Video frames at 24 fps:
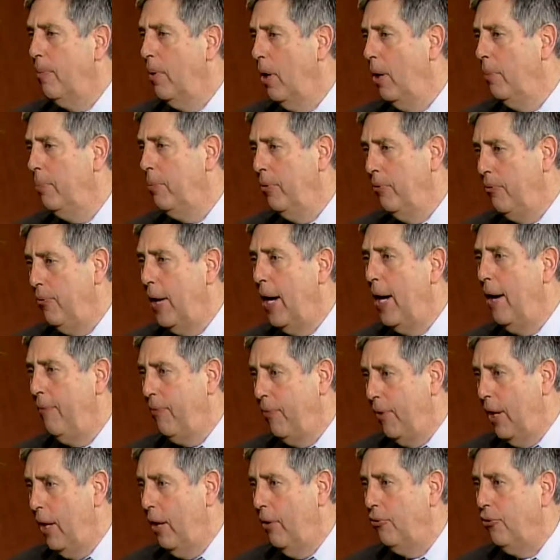up to
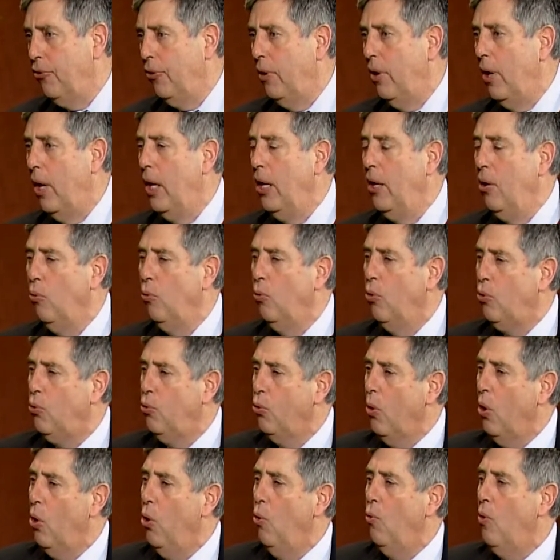5,000, and it will
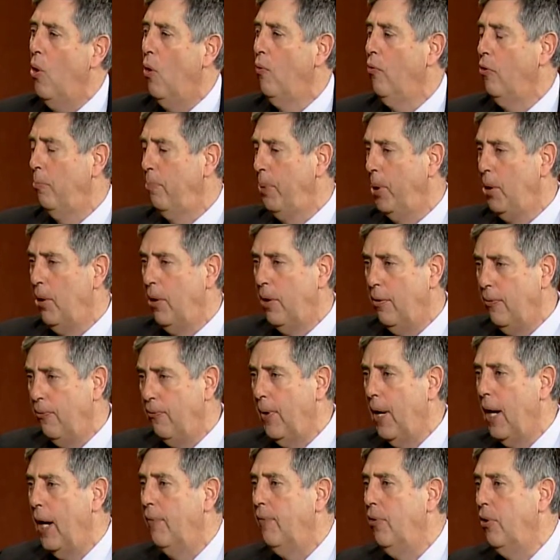grow over a period of
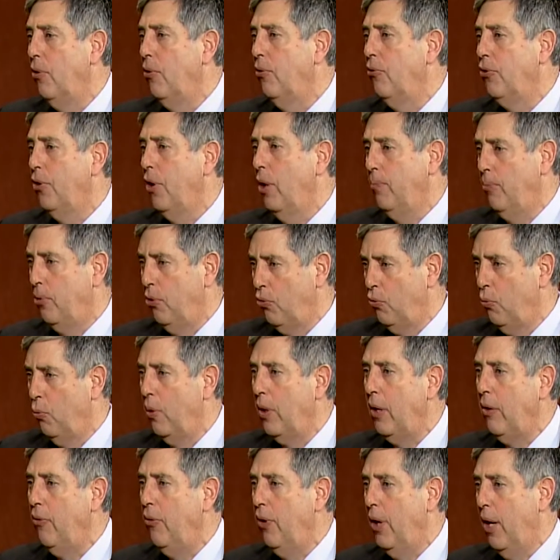5 years up to
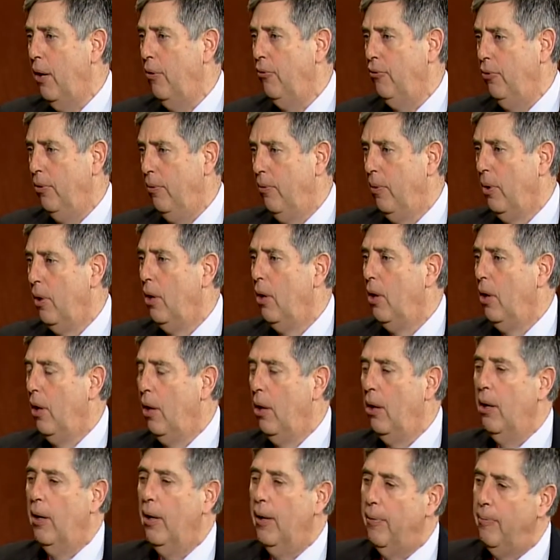20,000. Okay.
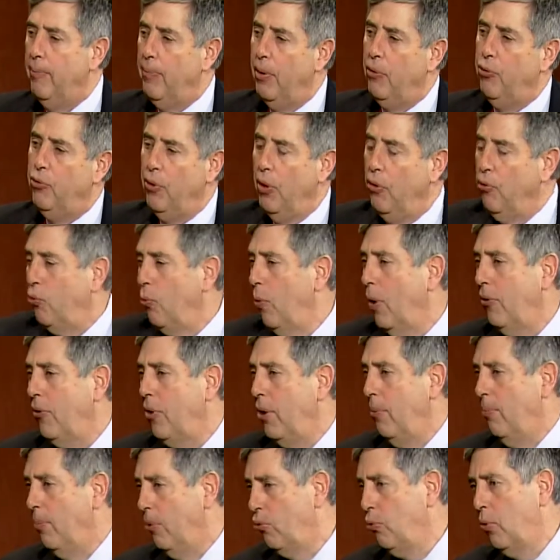Is what
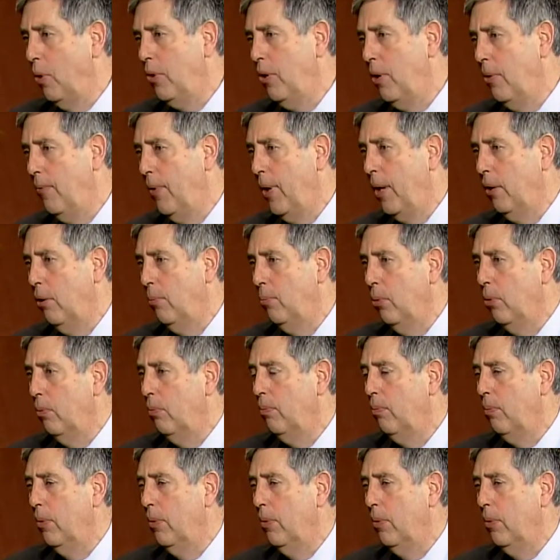the available